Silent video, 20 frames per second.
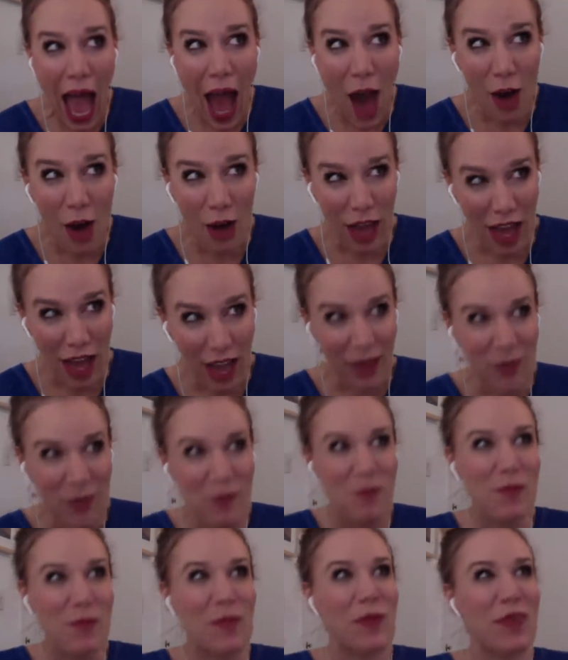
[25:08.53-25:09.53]
Okay.
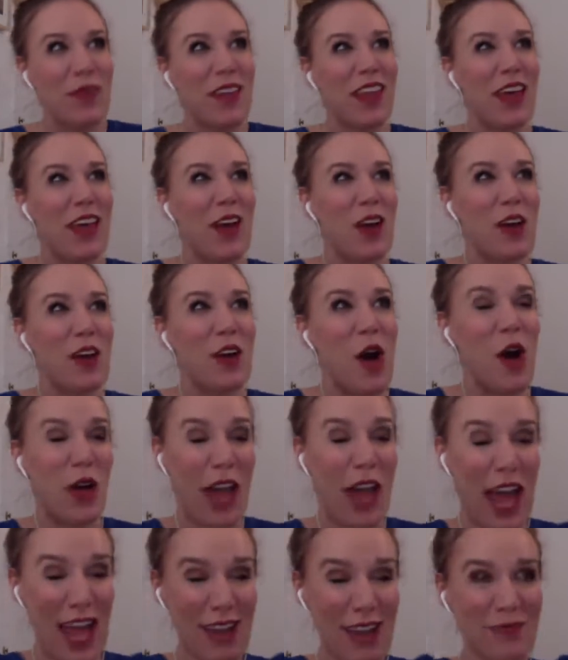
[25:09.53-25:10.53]

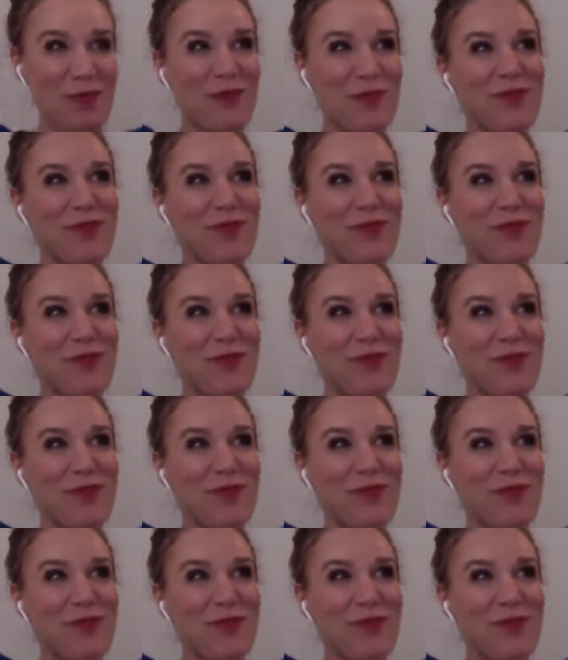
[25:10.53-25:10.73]
Okay.